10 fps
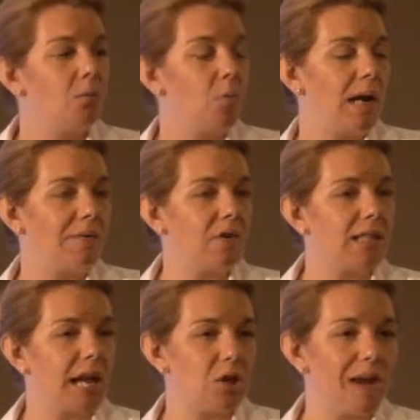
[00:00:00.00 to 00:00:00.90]
Whatever
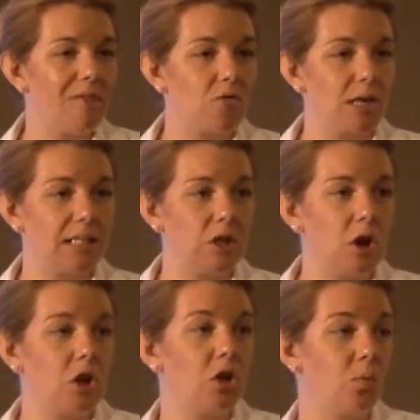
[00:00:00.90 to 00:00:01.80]
side you have dressing
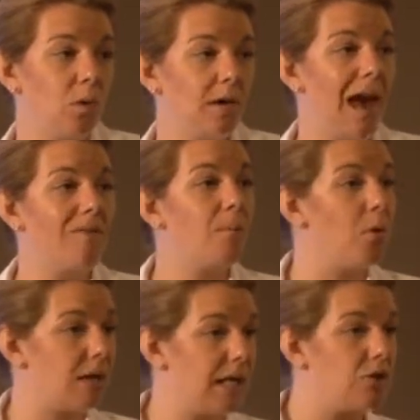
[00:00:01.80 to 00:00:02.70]
on, you will have a
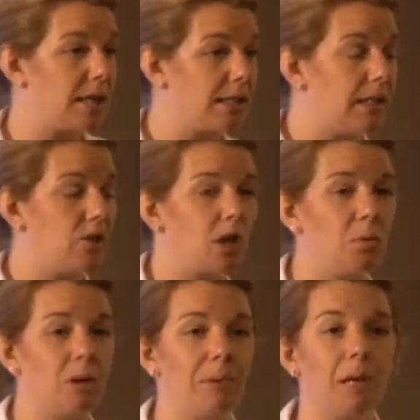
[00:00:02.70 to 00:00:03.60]
bulky dressing, so you
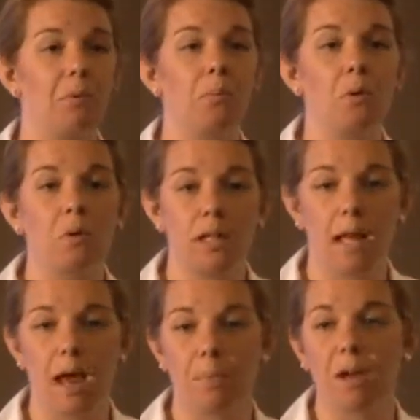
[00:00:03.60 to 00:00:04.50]
want to be able to pull it
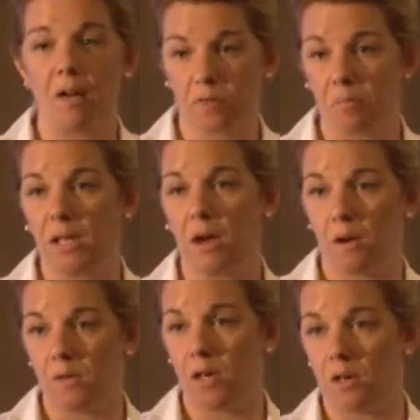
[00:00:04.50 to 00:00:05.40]
up comfortably
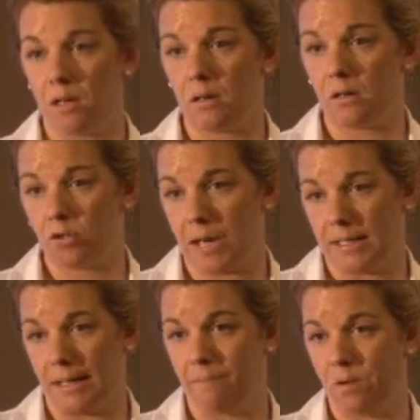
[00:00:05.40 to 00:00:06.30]
over your
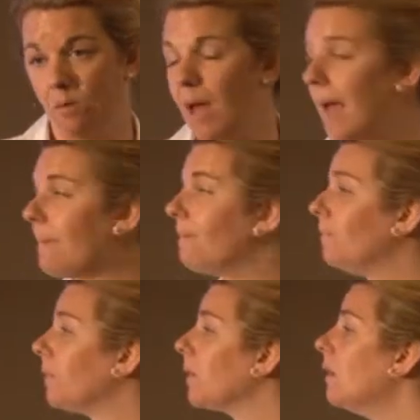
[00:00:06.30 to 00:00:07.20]
dressing, okay?
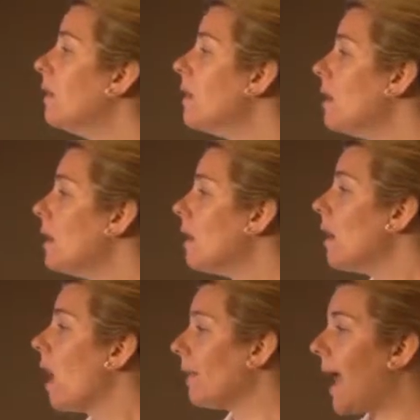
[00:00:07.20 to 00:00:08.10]

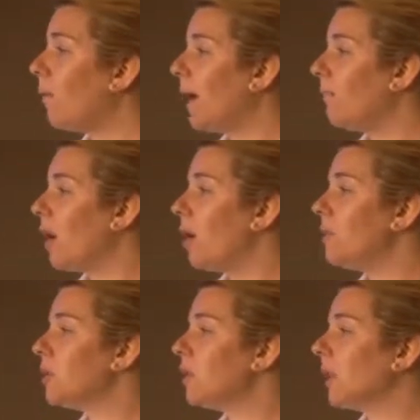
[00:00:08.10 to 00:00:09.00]
A lightweight robe
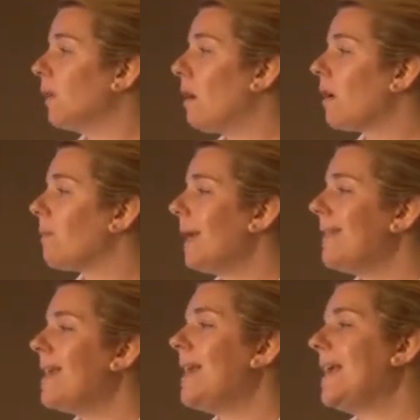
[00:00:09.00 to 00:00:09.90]
is certainly welcome,
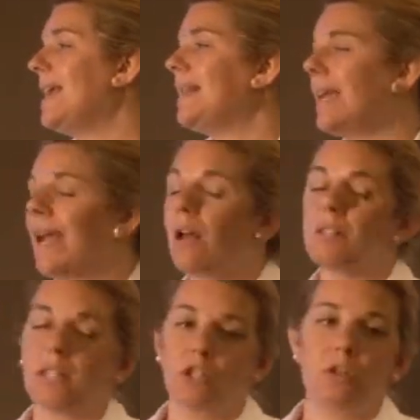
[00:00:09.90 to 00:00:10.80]
and then anything
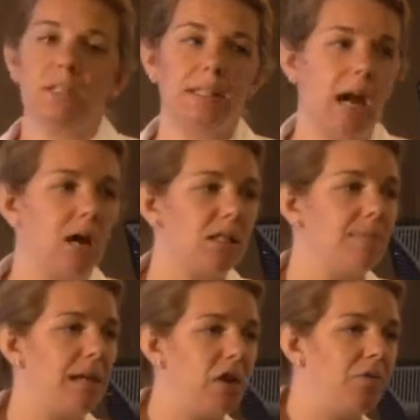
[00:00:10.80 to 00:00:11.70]
else that you desire to
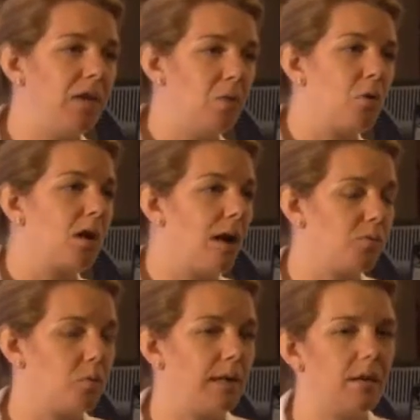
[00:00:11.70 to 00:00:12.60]
make you feel more
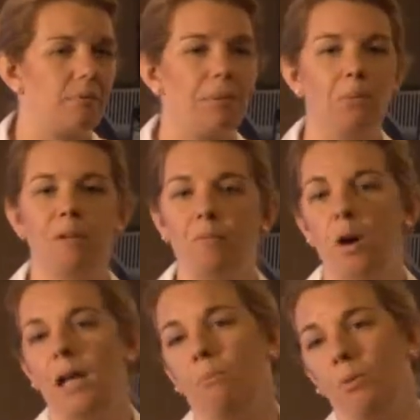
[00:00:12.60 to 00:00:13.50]
comfortable here. People have
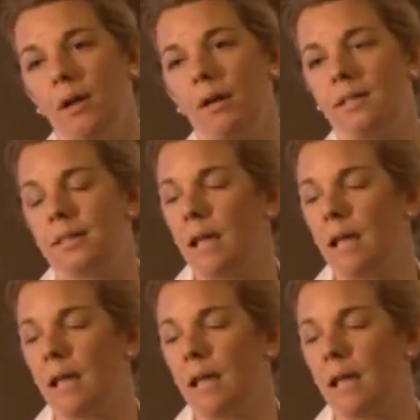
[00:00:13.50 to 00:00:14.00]
brought in books,